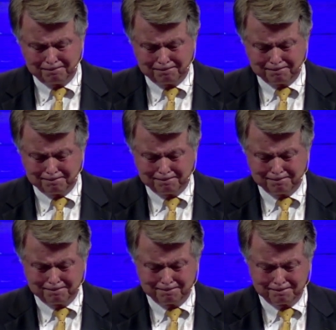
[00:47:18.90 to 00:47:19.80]

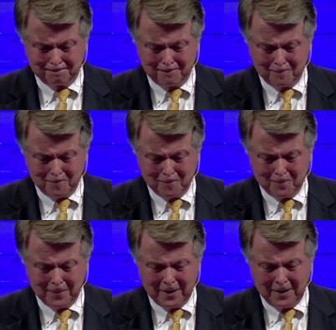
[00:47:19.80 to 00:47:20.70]

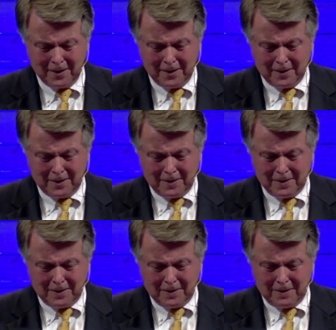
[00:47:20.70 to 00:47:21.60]

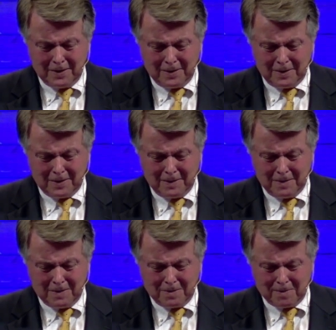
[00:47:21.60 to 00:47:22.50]

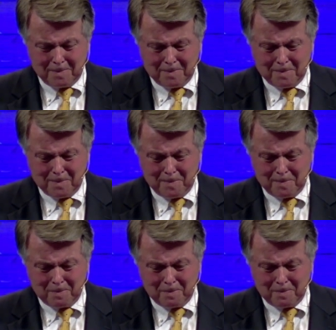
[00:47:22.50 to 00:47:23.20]
(silence)